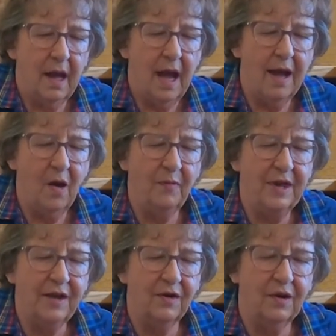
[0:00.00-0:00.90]
I hope
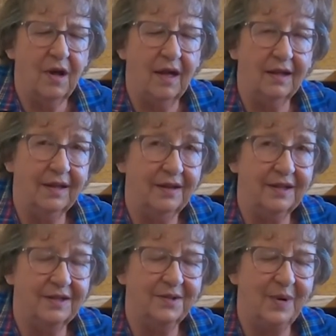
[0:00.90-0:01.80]
that you'll call
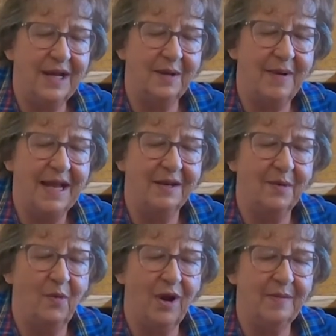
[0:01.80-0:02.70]
this week and make an
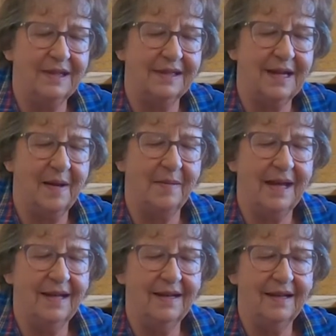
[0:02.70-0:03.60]
appointment to come
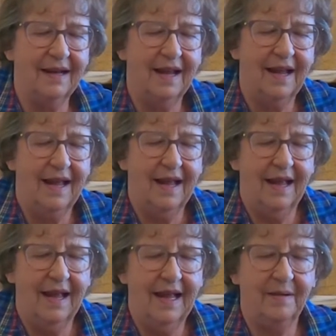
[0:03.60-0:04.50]
in
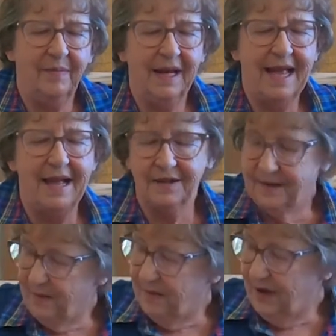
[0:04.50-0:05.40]
and pick out
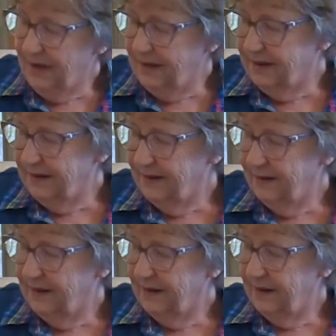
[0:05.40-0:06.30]
some books.
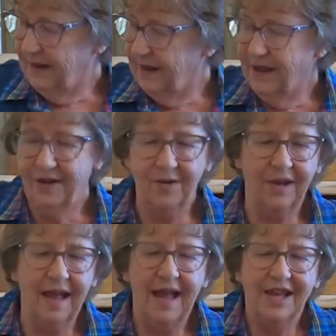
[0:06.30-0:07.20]
You
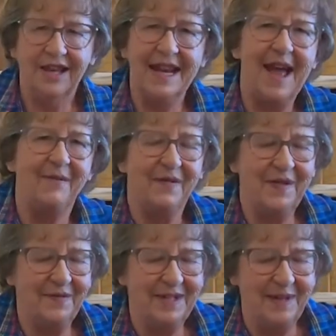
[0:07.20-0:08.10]
can have a
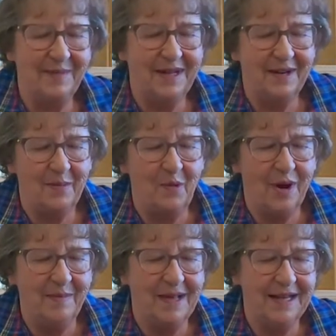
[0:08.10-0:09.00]
15-minute
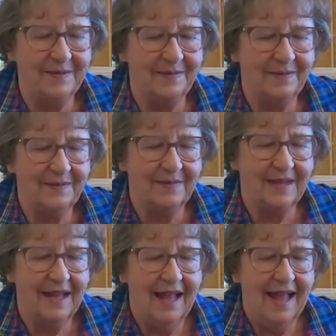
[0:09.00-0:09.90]
appointment.
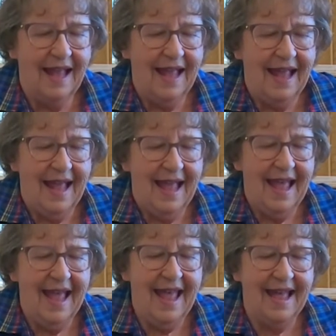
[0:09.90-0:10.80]

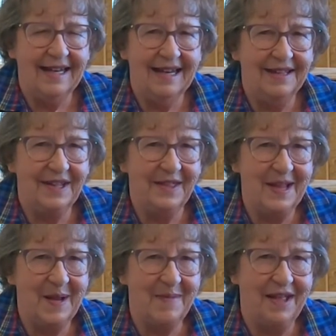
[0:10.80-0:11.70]
And the
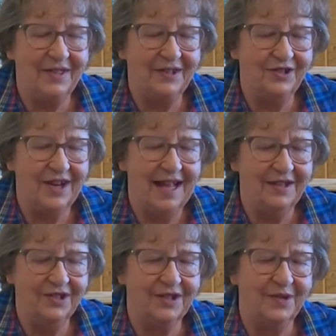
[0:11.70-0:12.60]
thing about these
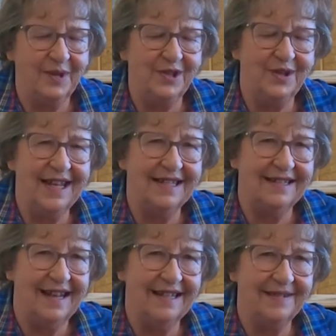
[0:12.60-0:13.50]
challenges, when you get
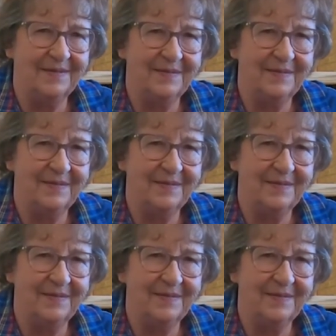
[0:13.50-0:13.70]
done,